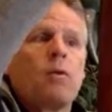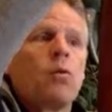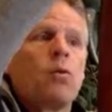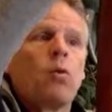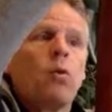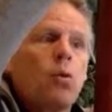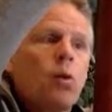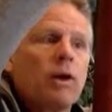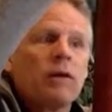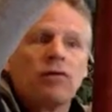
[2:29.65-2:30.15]

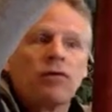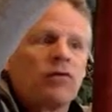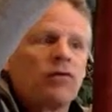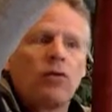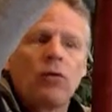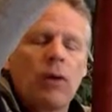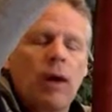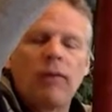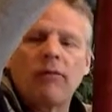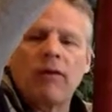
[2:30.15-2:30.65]
once
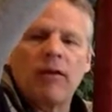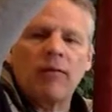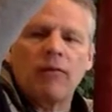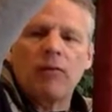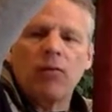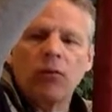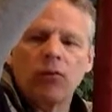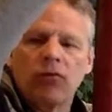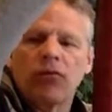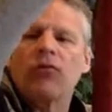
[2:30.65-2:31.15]
you have that
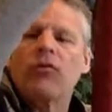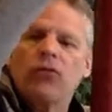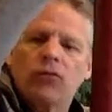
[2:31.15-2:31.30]
force,